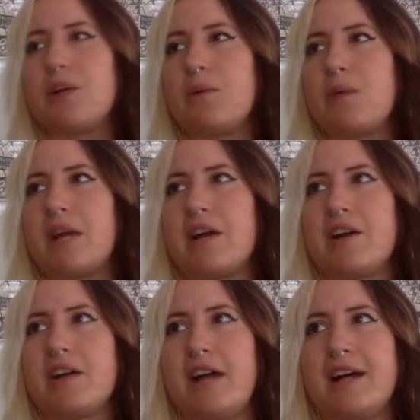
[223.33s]

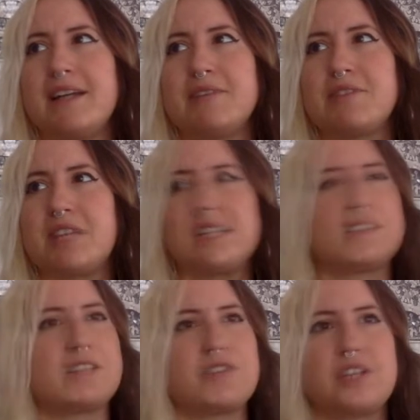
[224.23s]
where it was like
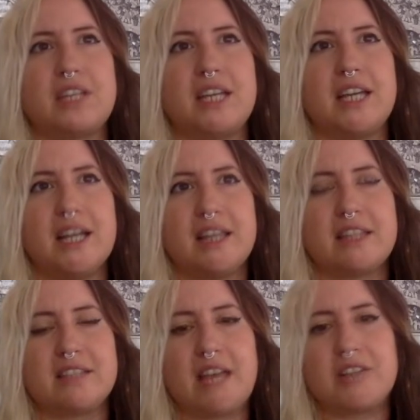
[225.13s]
essentially
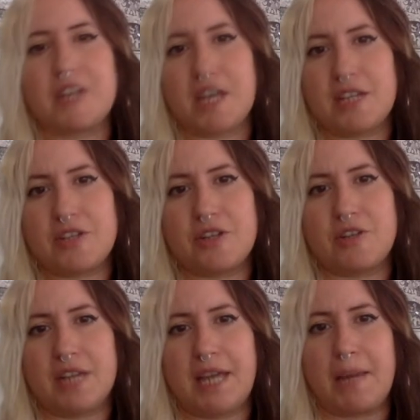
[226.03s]
this educational
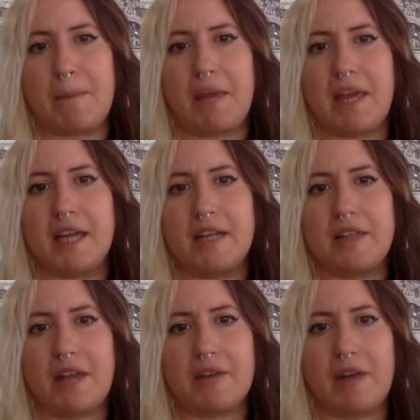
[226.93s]
campaign
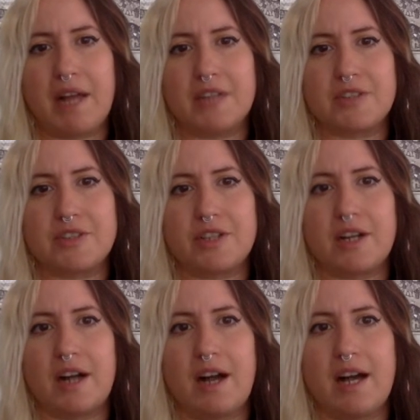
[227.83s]
that Grinder took
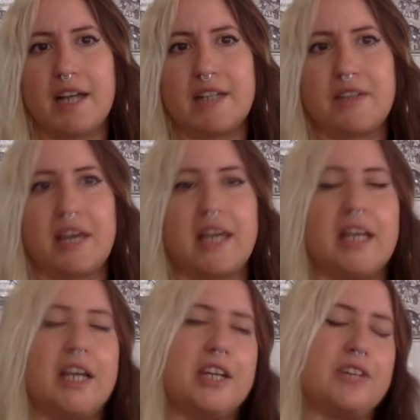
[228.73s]
on that,
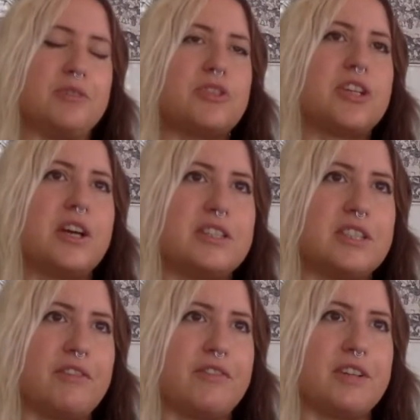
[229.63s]
shared
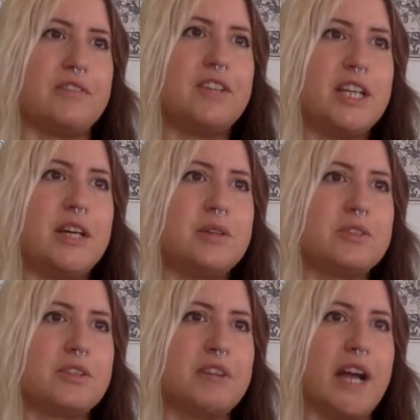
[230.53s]
different videos
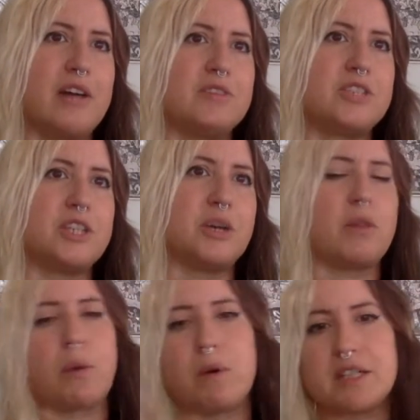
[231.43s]
around,
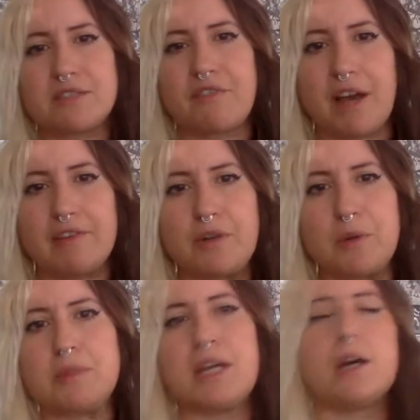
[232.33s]
like what is fat
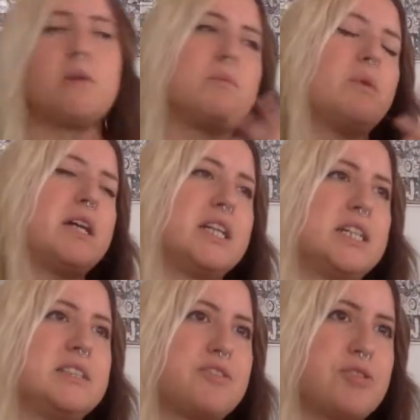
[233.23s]
phobia, what
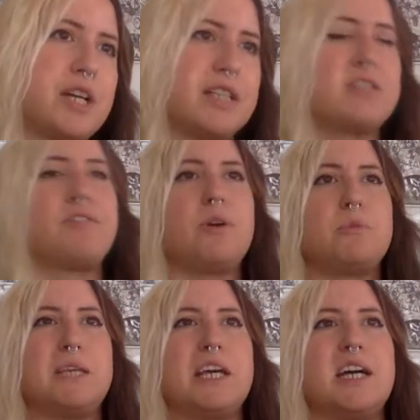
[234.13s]
is
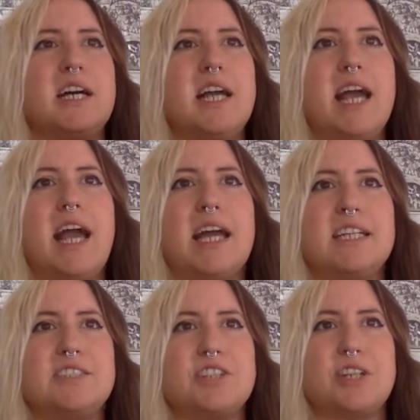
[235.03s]
transphobia, and,